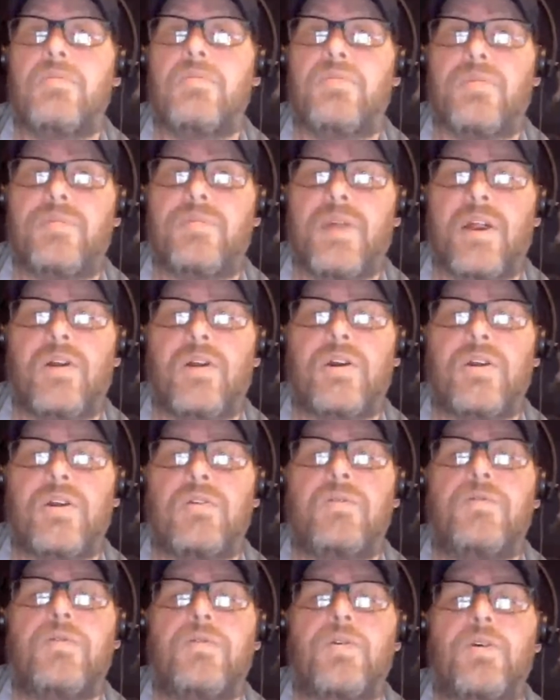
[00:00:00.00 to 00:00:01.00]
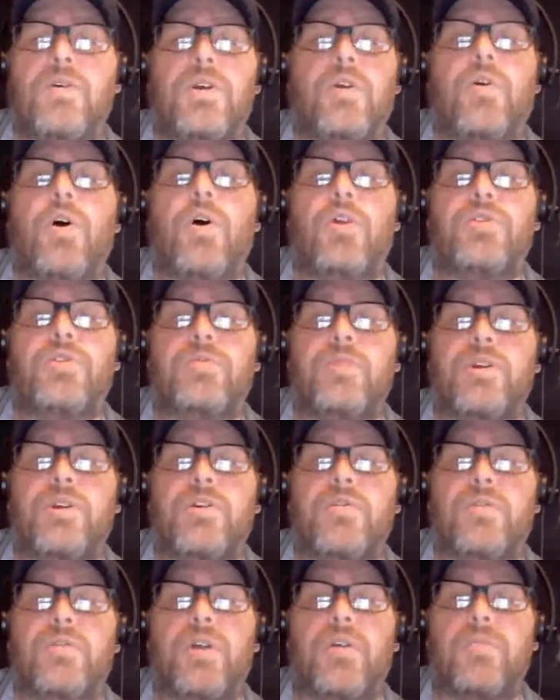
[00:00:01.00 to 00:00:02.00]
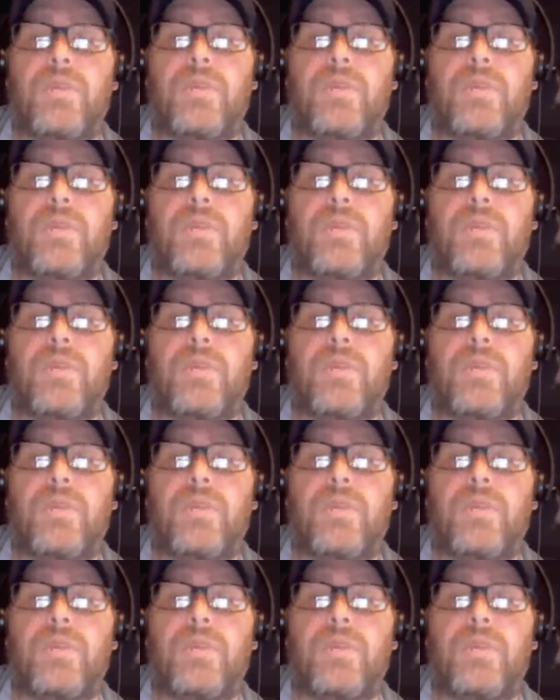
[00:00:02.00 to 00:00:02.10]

prepare you for your ultimate career,